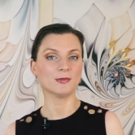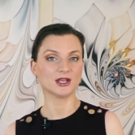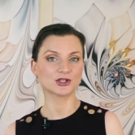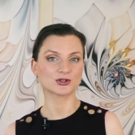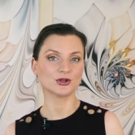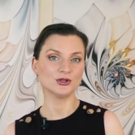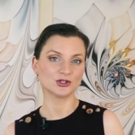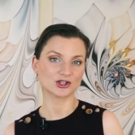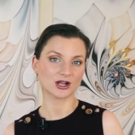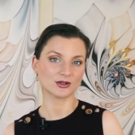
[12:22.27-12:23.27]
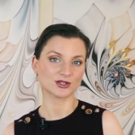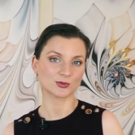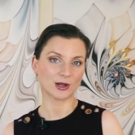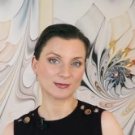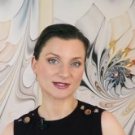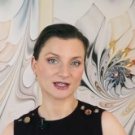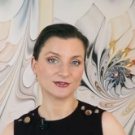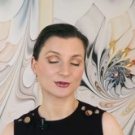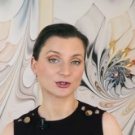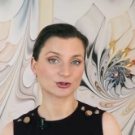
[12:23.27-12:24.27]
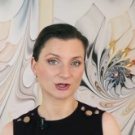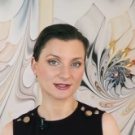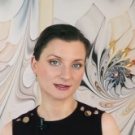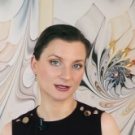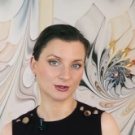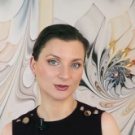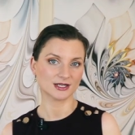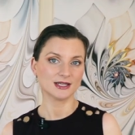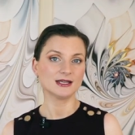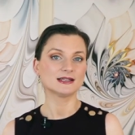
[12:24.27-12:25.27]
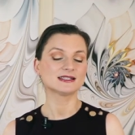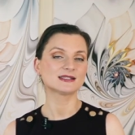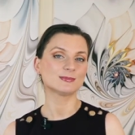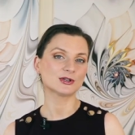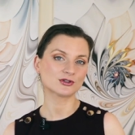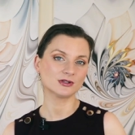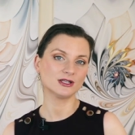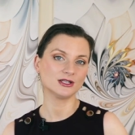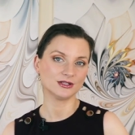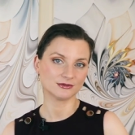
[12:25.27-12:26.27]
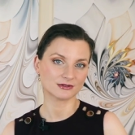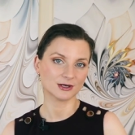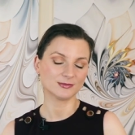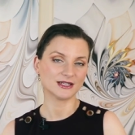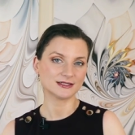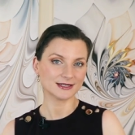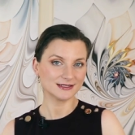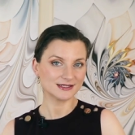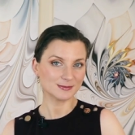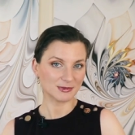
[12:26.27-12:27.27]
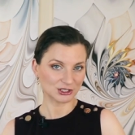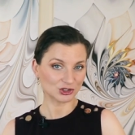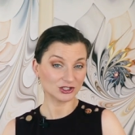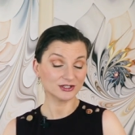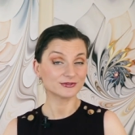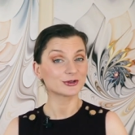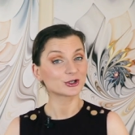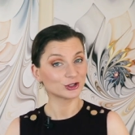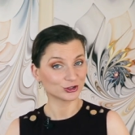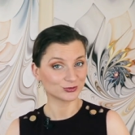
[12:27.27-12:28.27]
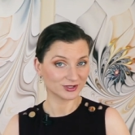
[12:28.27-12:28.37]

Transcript: make sure you check on their website for a dress code. Especially in Europe, they tend to mention it for good